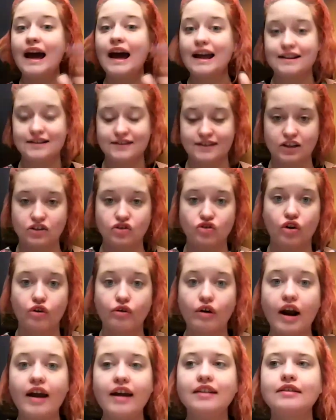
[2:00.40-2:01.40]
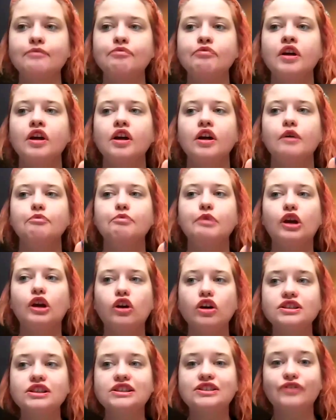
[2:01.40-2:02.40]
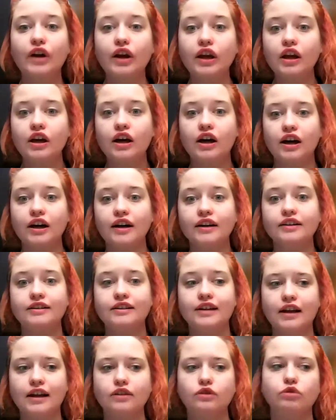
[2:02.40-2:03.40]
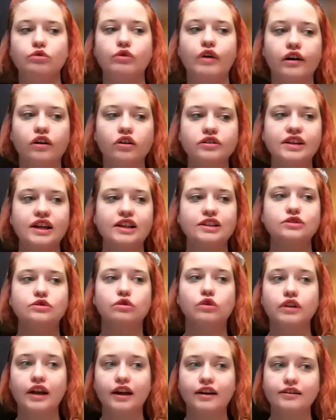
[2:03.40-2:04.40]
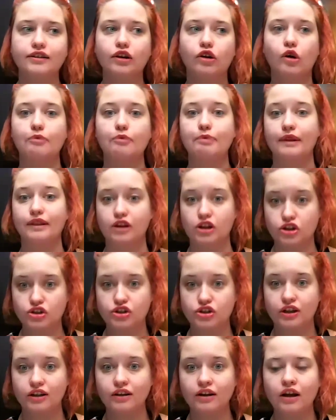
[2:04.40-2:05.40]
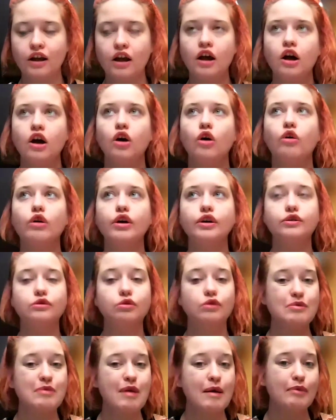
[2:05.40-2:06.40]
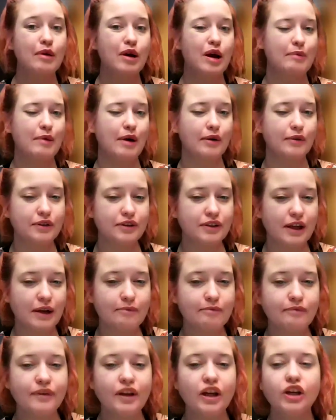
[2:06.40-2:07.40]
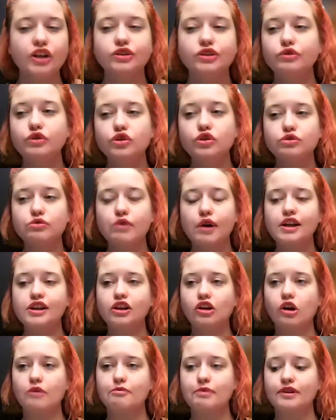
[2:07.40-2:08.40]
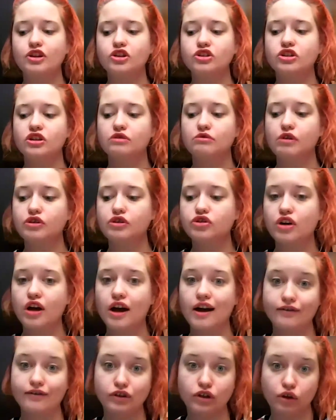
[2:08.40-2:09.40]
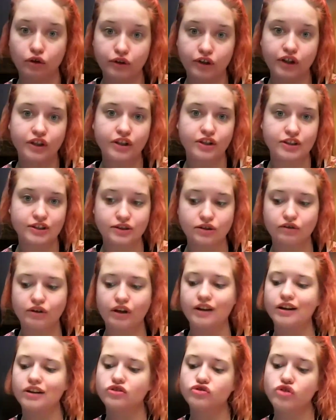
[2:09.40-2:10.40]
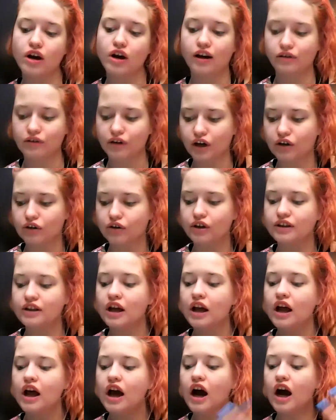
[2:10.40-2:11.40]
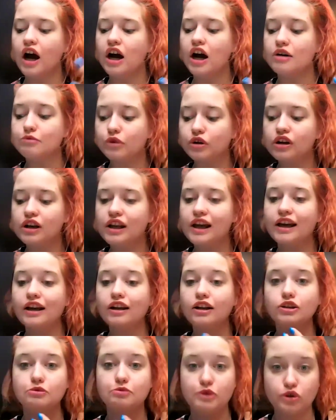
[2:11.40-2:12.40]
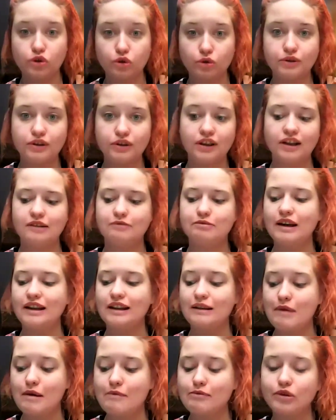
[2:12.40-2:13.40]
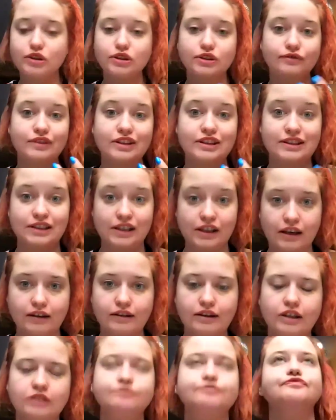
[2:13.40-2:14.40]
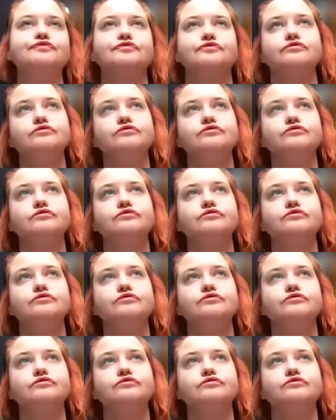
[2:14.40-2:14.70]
etc., right? Because it's very hard then to recognize, to connect the competition or to remember about them. So usually the competition which have longer history and a track record are more likely to be noted by the members of the CA team,